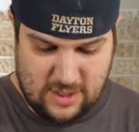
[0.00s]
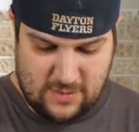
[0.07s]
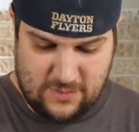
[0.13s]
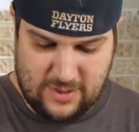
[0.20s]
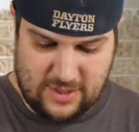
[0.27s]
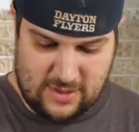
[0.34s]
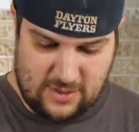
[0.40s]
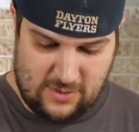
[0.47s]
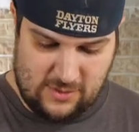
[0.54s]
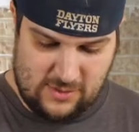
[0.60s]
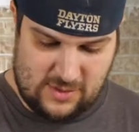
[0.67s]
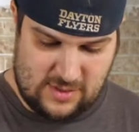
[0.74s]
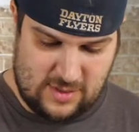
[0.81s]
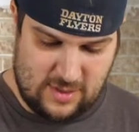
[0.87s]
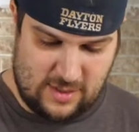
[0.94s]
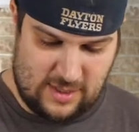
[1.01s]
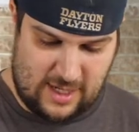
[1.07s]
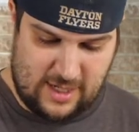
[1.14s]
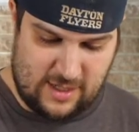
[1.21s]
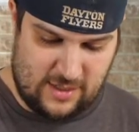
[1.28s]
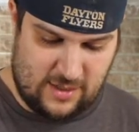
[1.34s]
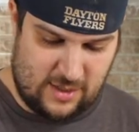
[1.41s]
But they're
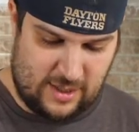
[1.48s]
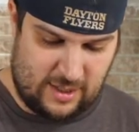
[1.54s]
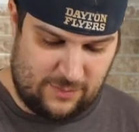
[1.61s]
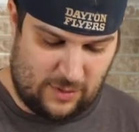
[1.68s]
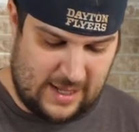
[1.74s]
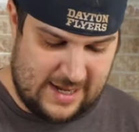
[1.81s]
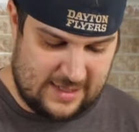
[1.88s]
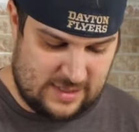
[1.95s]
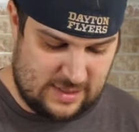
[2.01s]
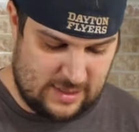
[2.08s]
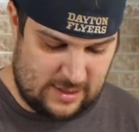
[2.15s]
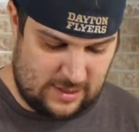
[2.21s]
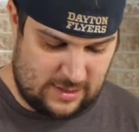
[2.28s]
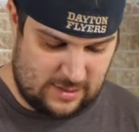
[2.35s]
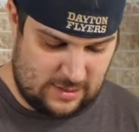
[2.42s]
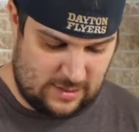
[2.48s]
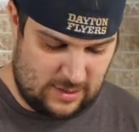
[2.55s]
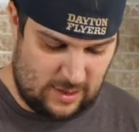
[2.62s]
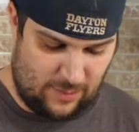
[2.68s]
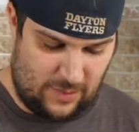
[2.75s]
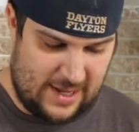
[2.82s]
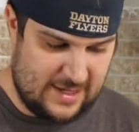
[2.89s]
like plastic,
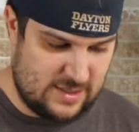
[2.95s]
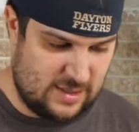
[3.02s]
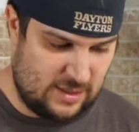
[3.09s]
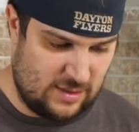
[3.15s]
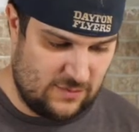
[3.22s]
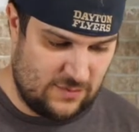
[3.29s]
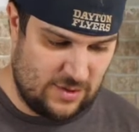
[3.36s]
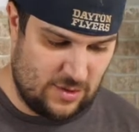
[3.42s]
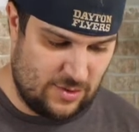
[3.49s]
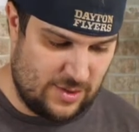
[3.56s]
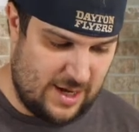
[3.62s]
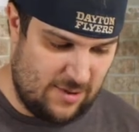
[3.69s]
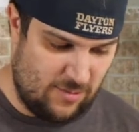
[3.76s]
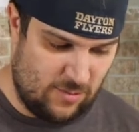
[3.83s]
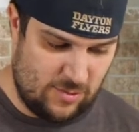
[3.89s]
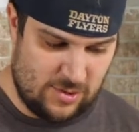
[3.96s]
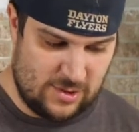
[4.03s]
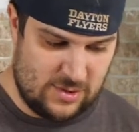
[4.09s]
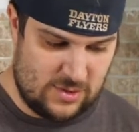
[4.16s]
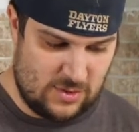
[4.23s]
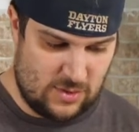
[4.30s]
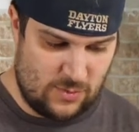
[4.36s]
like a plasticky feel. They're not
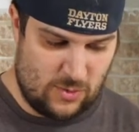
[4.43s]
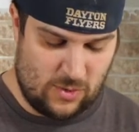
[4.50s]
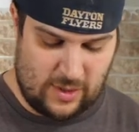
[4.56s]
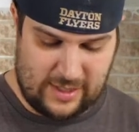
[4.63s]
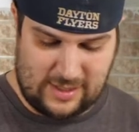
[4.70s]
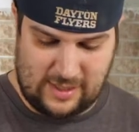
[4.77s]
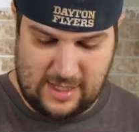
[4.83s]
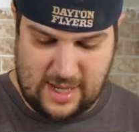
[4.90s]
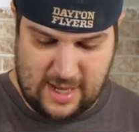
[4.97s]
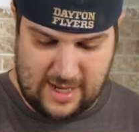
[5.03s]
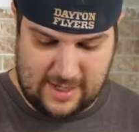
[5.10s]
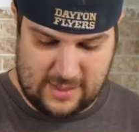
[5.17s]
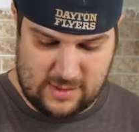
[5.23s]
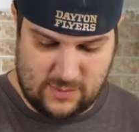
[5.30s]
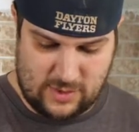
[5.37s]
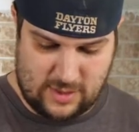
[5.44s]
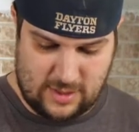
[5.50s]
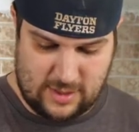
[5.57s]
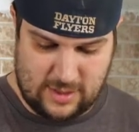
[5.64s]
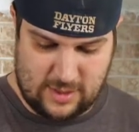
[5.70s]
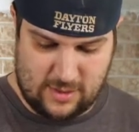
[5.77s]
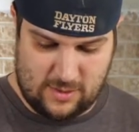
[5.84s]
wood, so they're more like the eggs, but
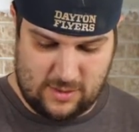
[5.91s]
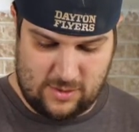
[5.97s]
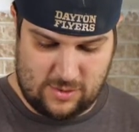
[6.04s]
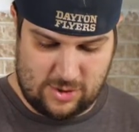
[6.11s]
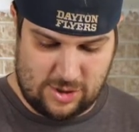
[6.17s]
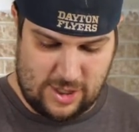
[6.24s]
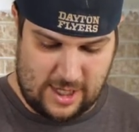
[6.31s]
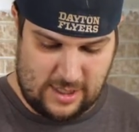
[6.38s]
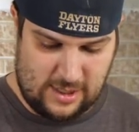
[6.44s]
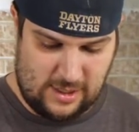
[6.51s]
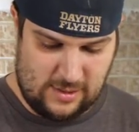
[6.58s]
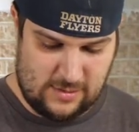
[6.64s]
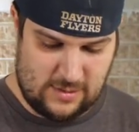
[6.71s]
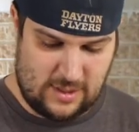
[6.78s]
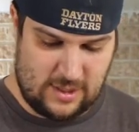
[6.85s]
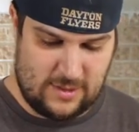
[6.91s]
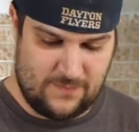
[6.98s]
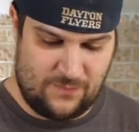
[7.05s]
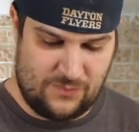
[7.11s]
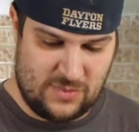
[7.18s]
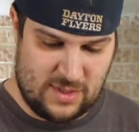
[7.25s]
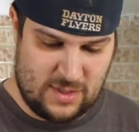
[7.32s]
they're a little shiny.
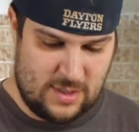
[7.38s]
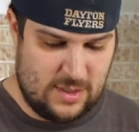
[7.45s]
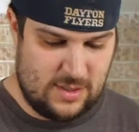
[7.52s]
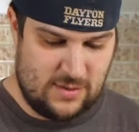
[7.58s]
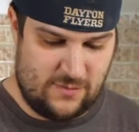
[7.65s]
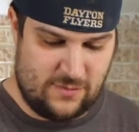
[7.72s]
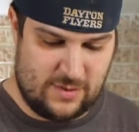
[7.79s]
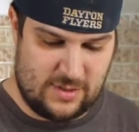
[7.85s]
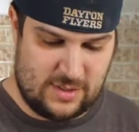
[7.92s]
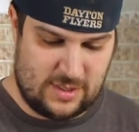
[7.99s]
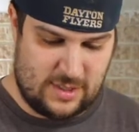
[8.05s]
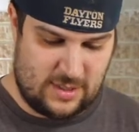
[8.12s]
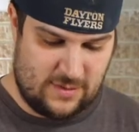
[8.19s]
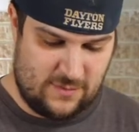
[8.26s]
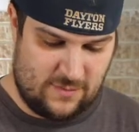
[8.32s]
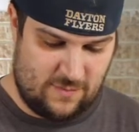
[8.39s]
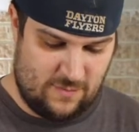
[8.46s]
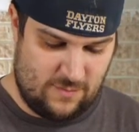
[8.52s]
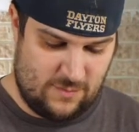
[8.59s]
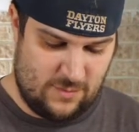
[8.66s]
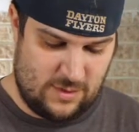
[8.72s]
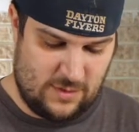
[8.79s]
Different
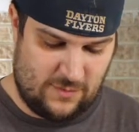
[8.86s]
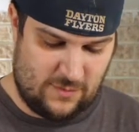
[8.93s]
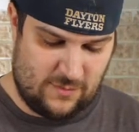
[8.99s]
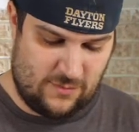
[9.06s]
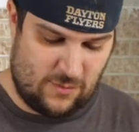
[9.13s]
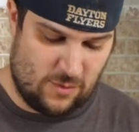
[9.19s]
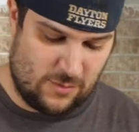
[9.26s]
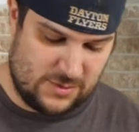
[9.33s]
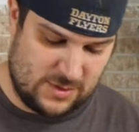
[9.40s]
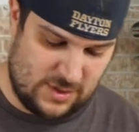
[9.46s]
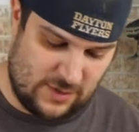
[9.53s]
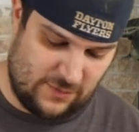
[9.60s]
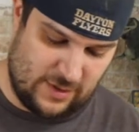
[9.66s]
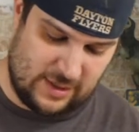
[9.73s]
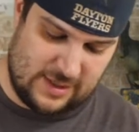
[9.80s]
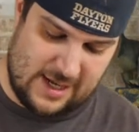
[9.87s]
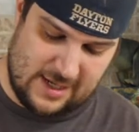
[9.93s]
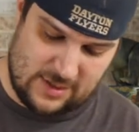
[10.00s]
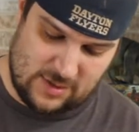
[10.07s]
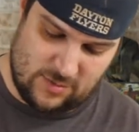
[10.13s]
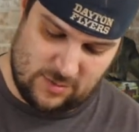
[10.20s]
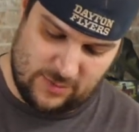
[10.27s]
forms and stuff like
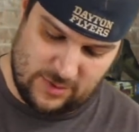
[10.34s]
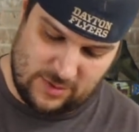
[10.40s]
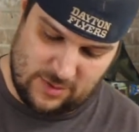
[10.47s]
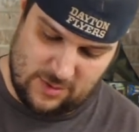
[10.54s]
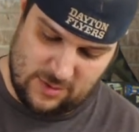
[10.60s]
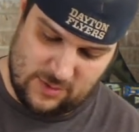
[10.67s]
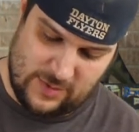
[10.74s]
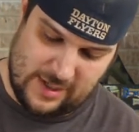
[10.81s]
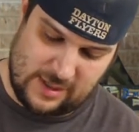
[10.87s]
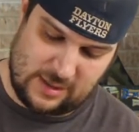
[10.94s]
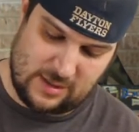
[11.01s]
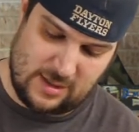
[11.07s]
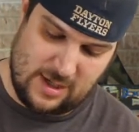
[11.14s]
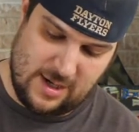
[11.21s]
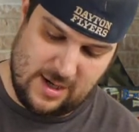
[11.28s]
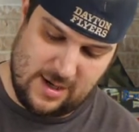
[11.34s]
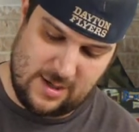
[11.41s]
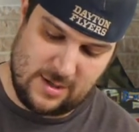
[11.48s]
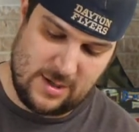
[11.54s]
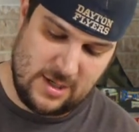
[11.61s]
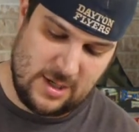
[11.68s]
that. So we'll put those back in there.